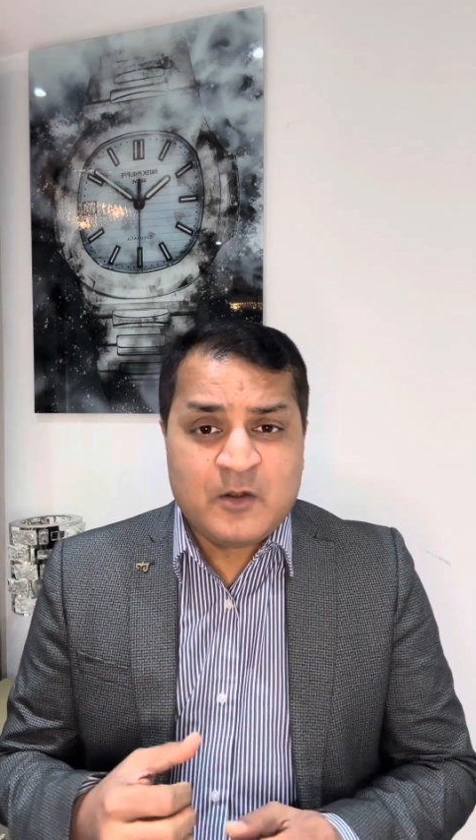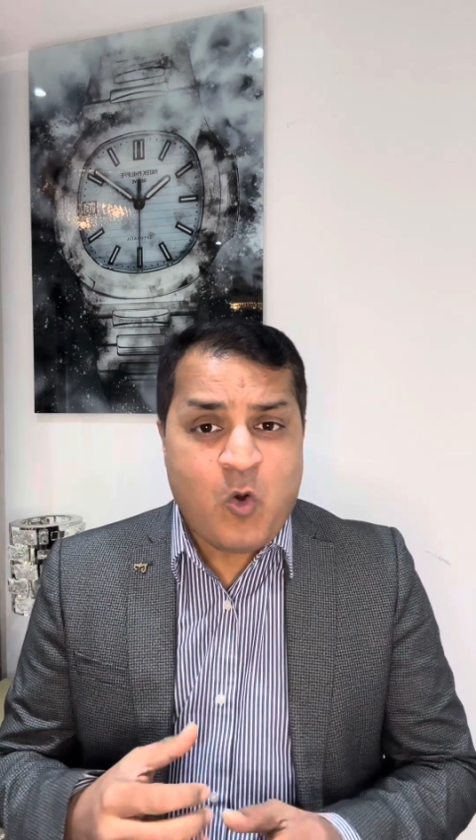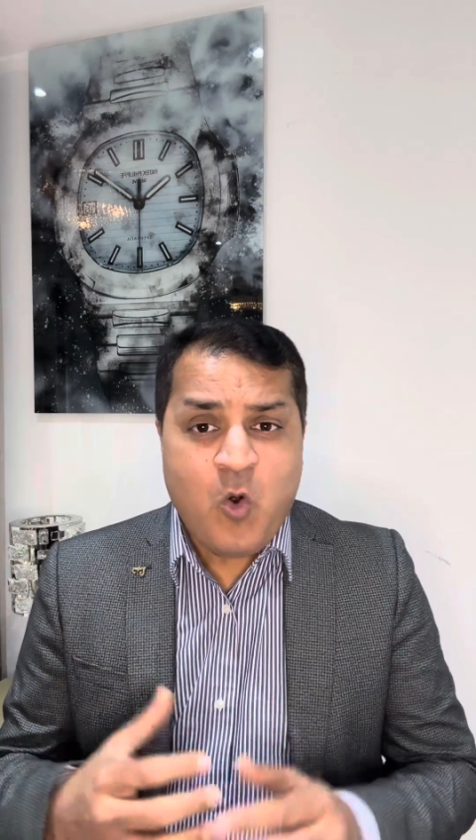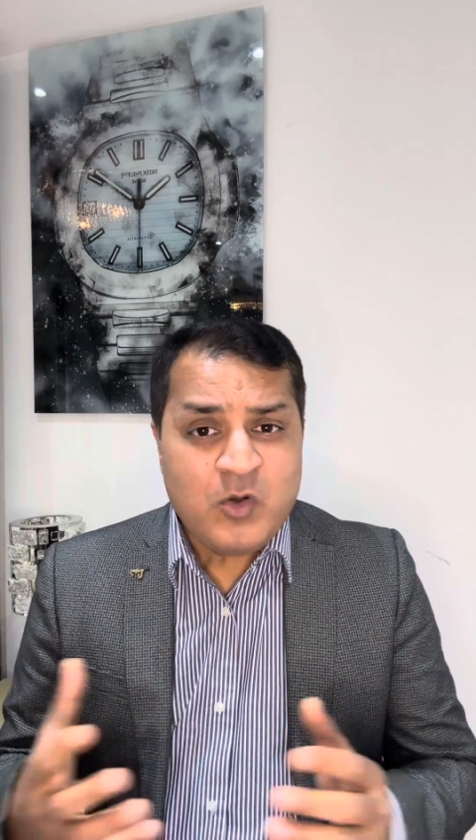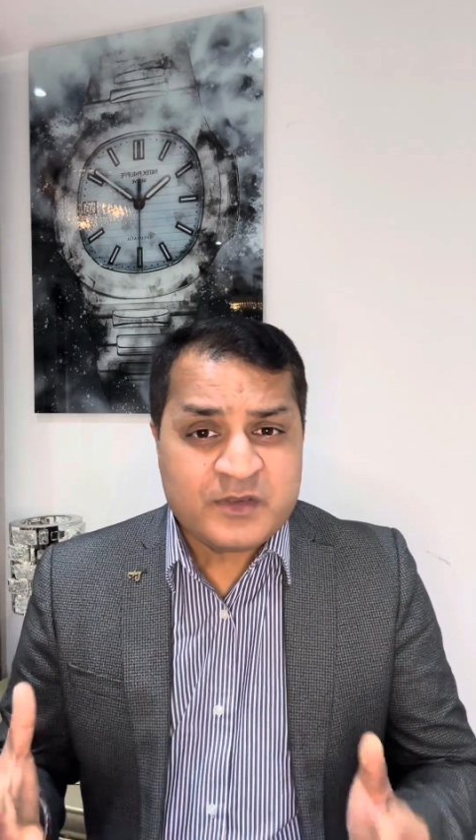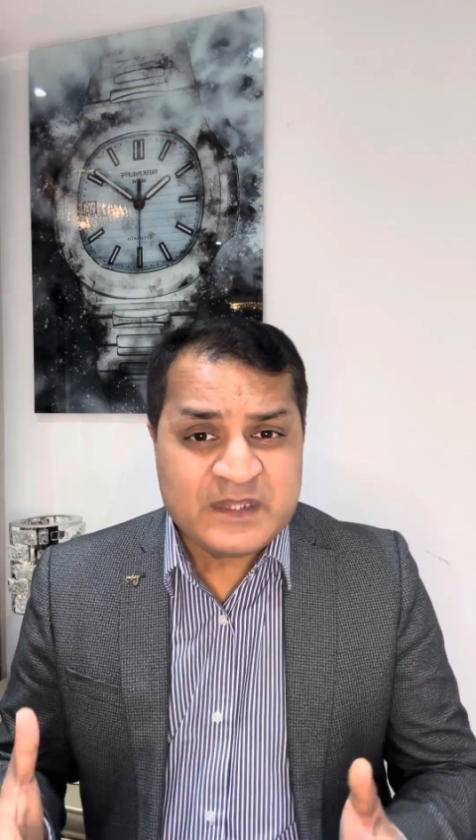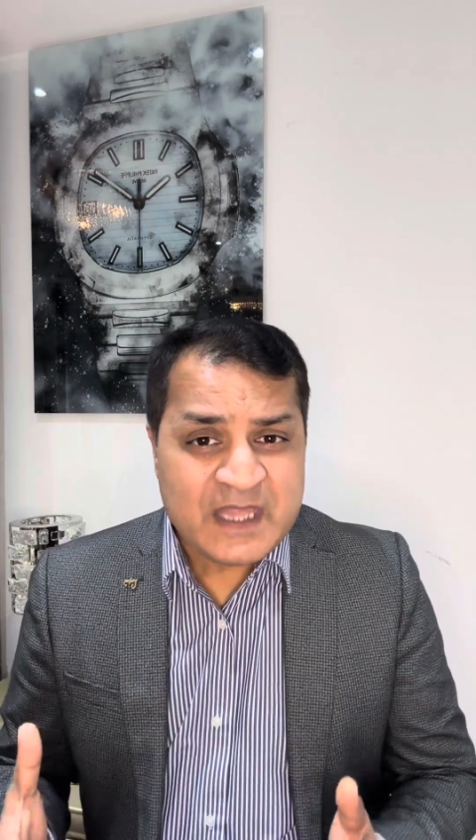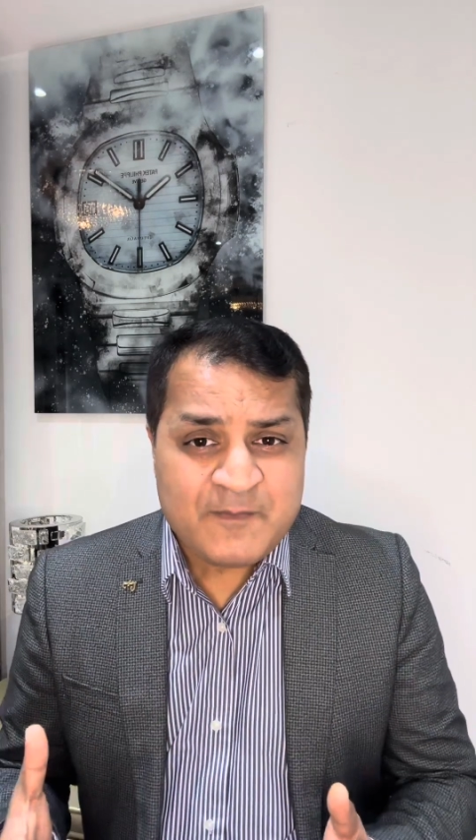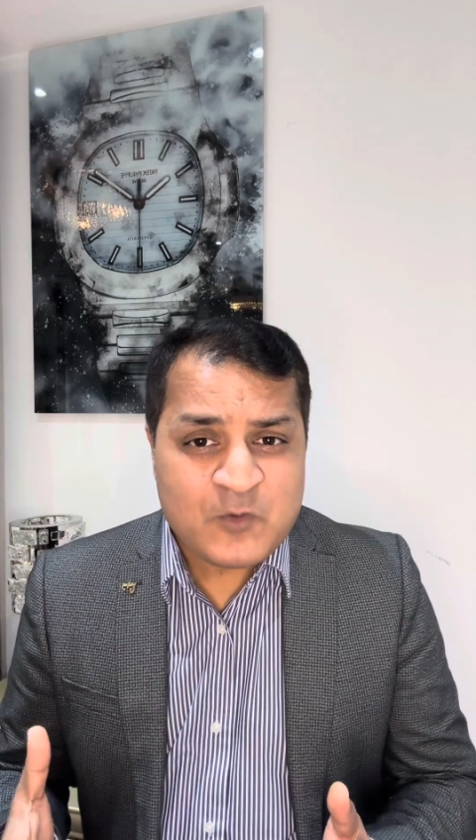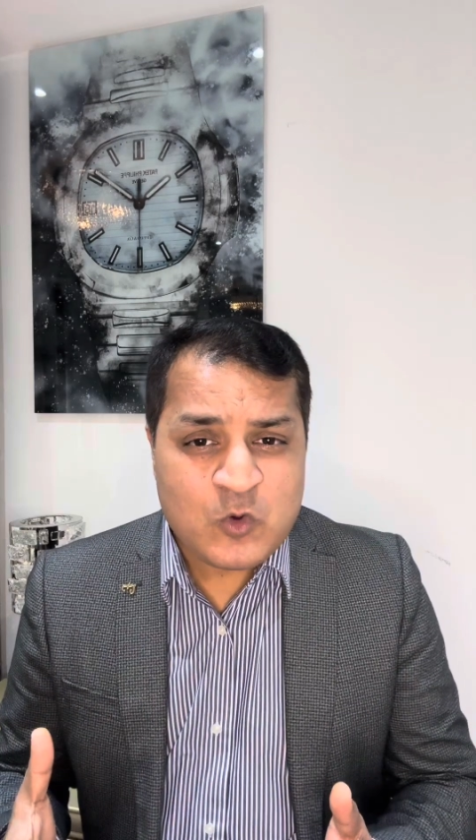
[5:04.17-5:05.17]
or
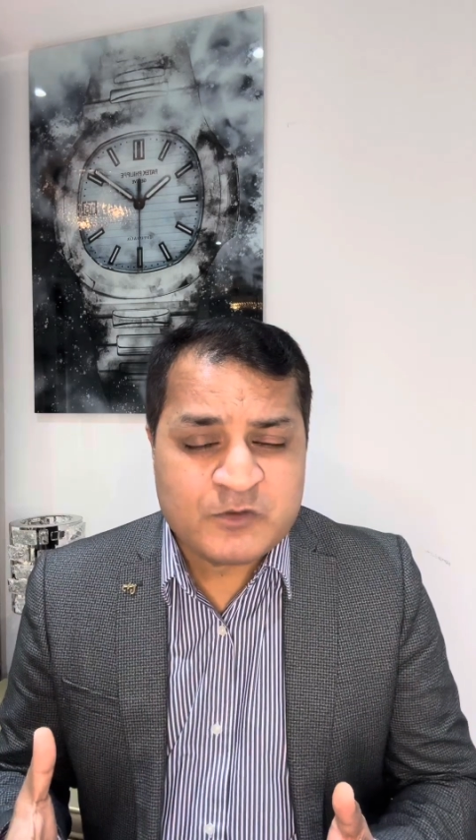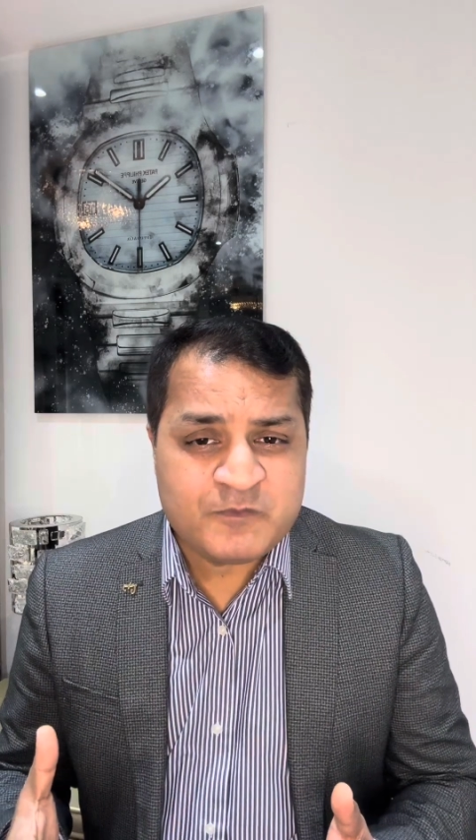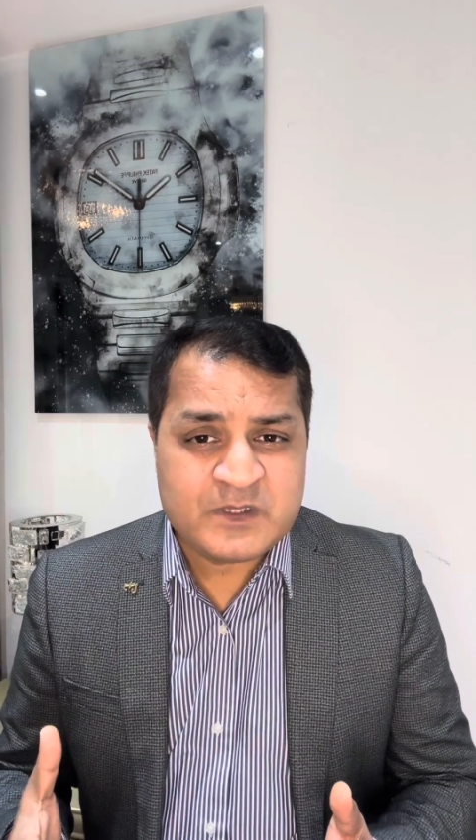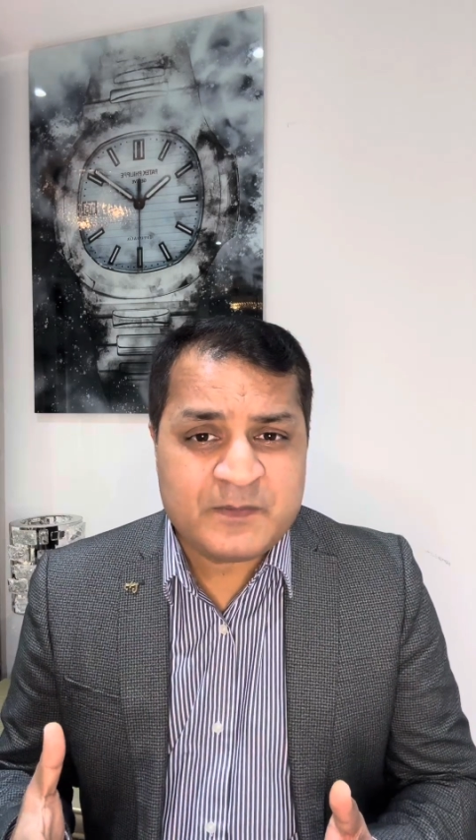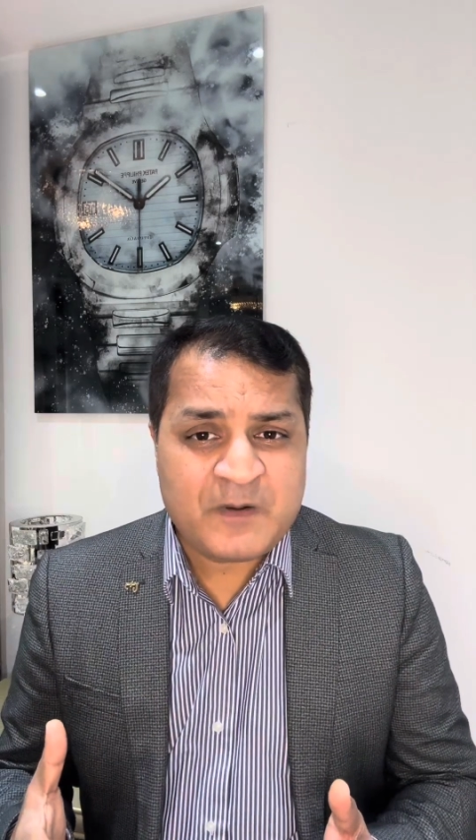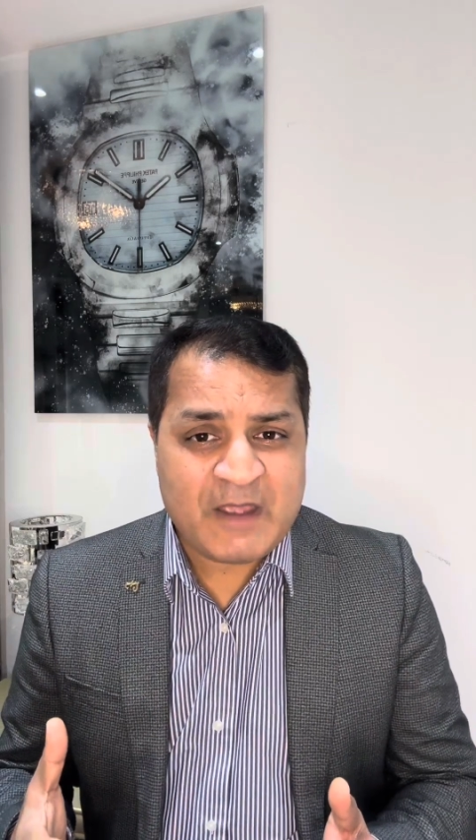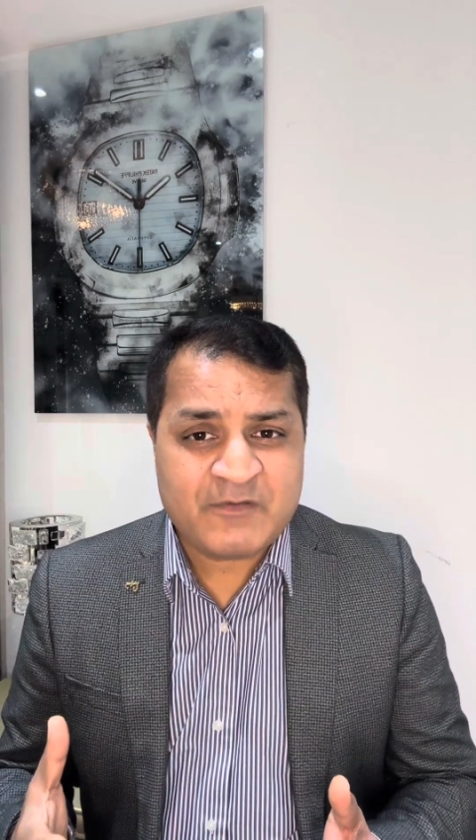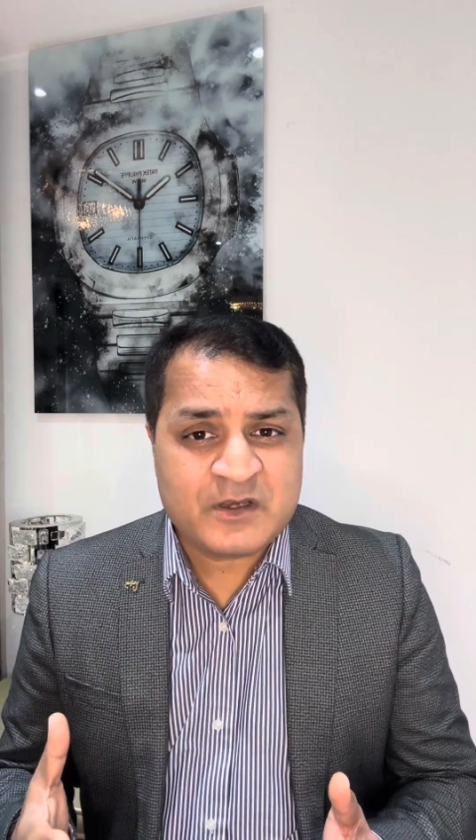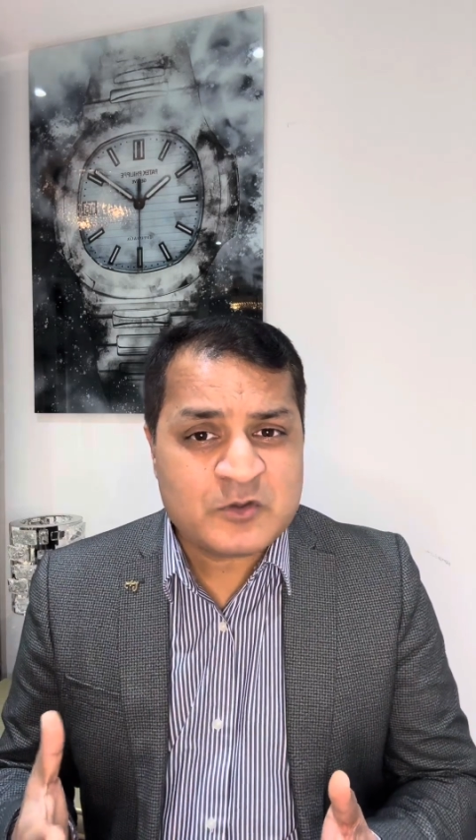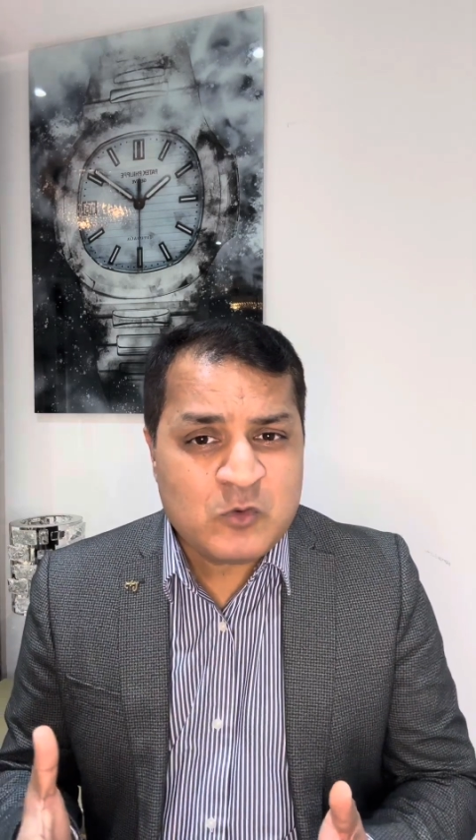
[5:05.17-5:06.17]
same goes with the
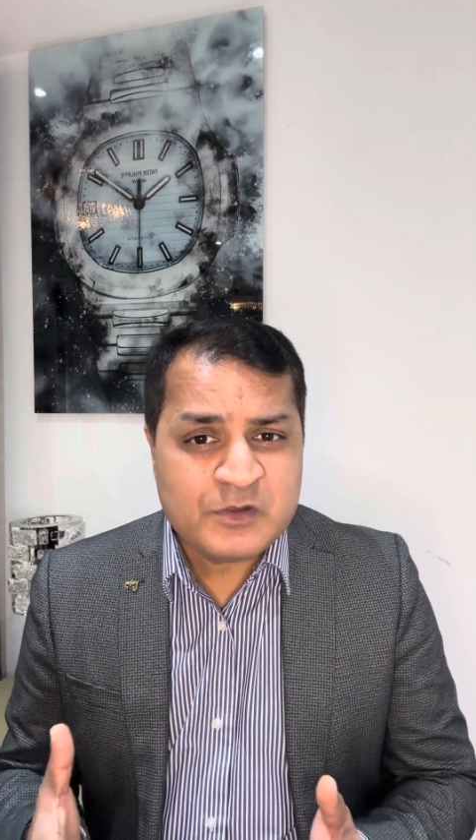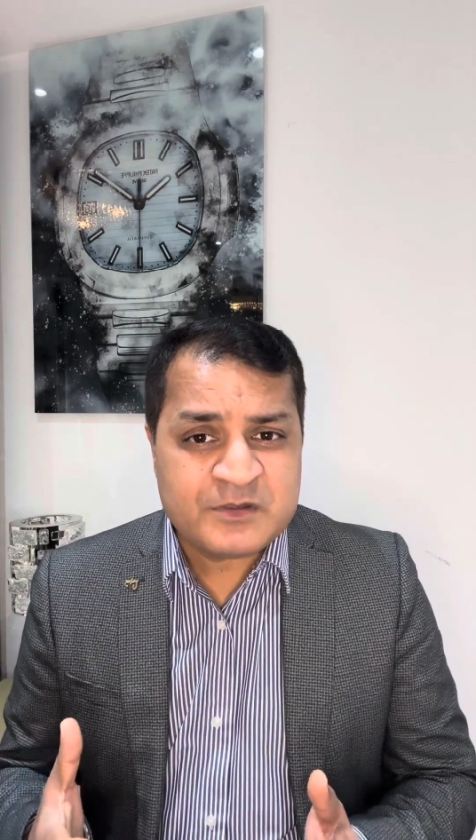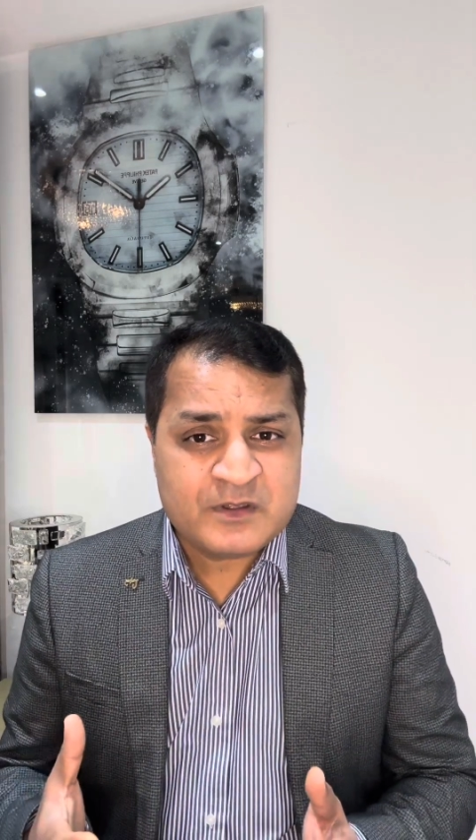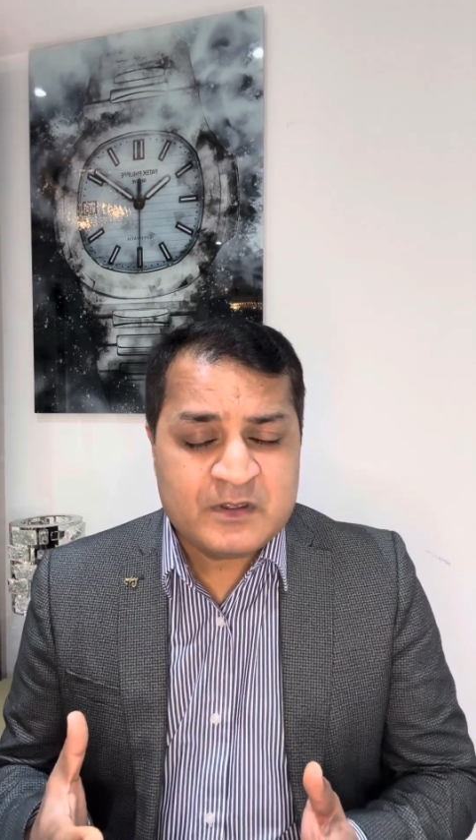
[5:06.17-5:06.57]
private schools,